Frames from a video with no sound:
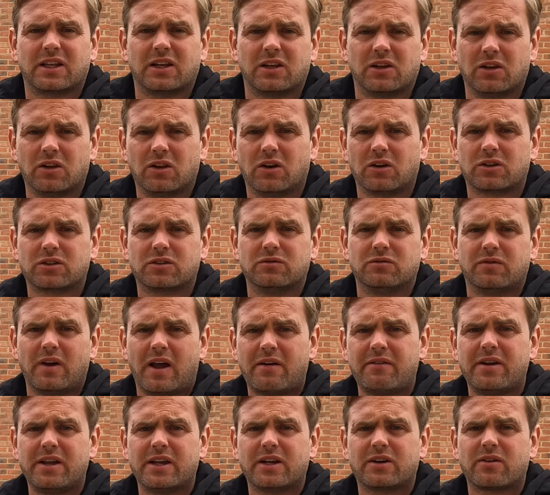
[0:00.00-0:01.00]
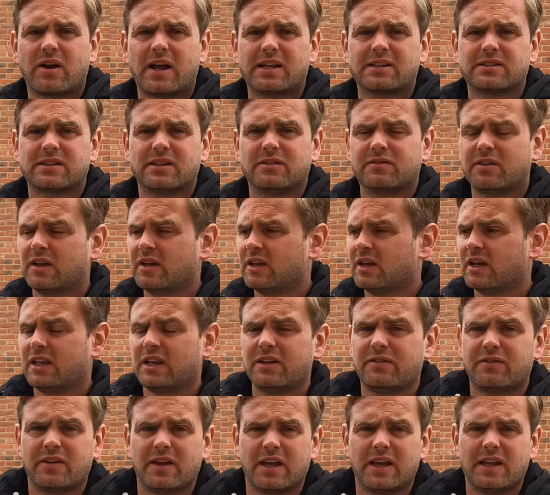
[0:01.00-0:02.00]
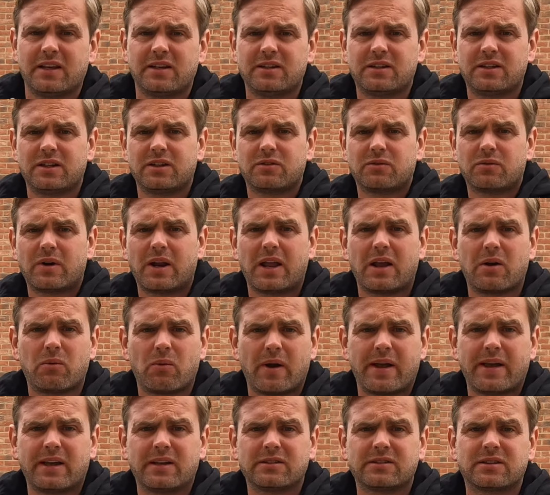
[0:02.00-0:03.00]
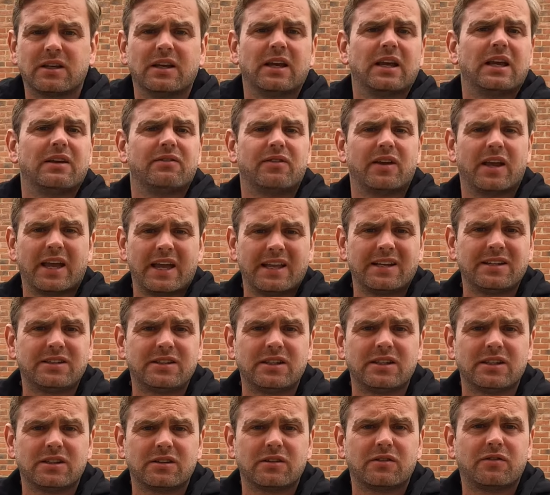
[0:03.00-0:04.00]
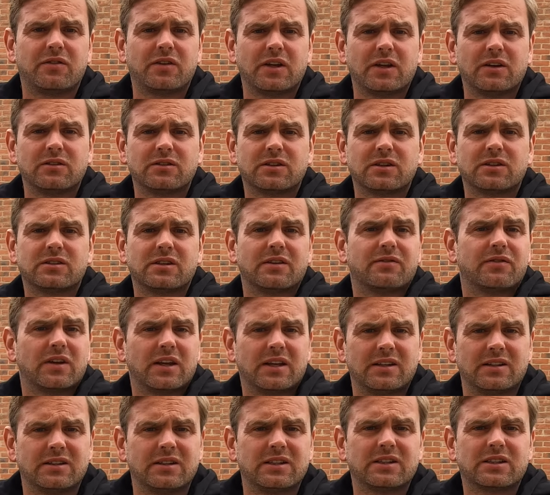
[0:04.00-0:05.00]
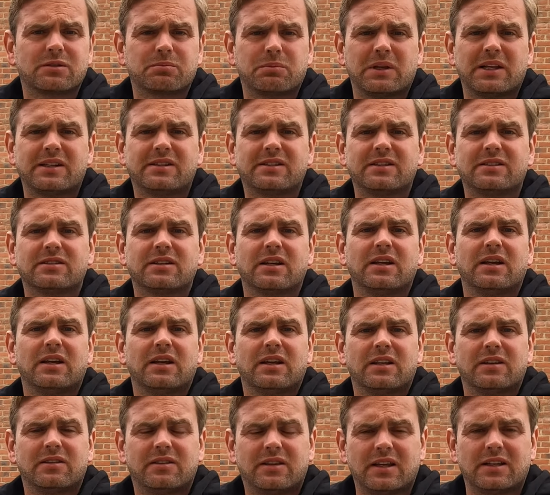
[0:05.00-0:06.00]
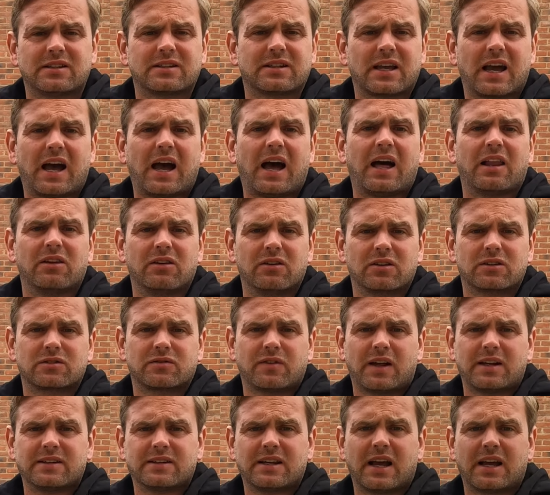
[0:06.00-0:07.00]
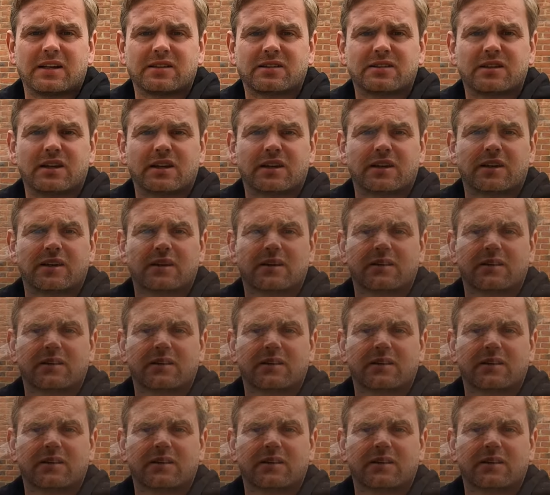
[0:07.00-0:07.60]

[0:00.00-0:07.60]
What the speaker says: It looks very aggressive, and if you're into your rear wings, if you're into your diffusers, if you're into your splitters, this car looks fantastic.